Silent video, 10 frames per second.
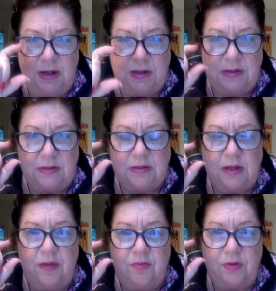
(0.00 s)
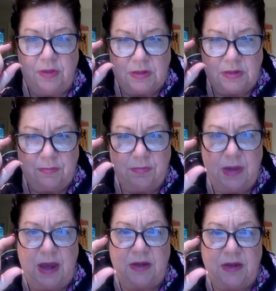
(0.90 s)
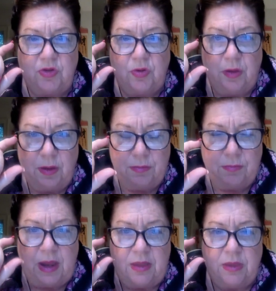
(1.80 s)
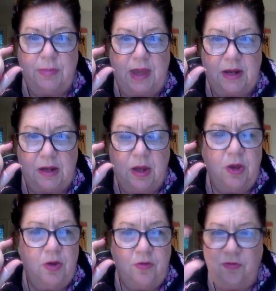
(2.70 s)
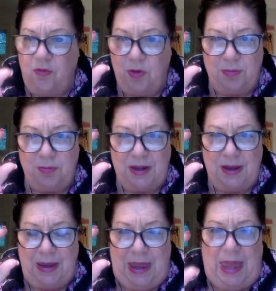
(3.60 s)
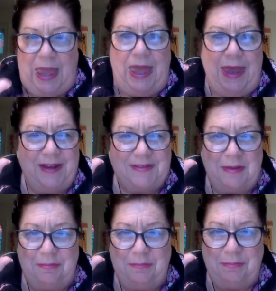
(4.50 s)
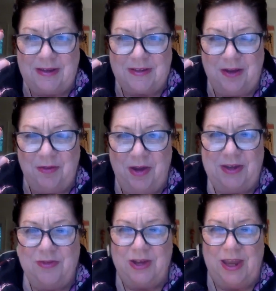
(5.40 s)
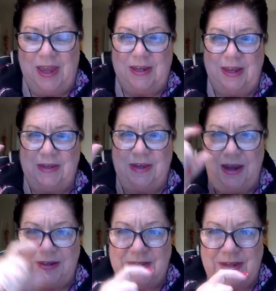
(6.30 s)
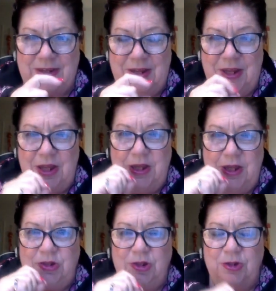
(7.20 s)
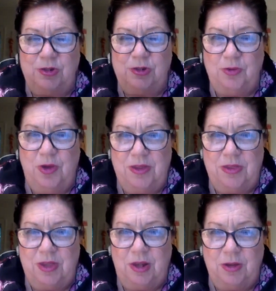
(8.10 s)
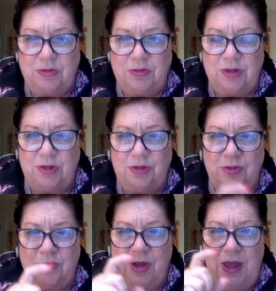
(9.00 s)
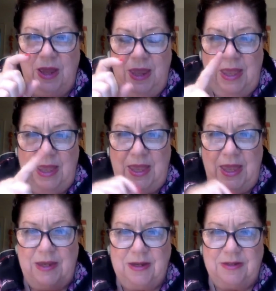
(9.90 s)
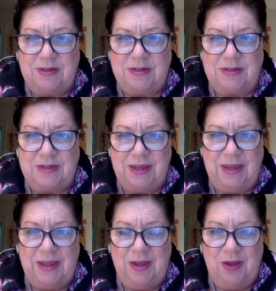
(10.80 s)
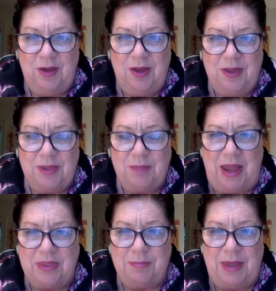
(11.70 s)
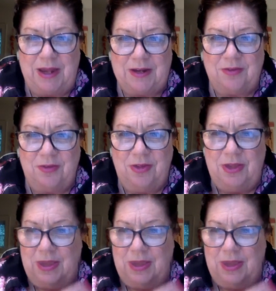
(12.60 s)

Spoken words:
he discovered this magical mathematic formula. And it's amazing when you can connect it to the Lo Shu and to see the mathematical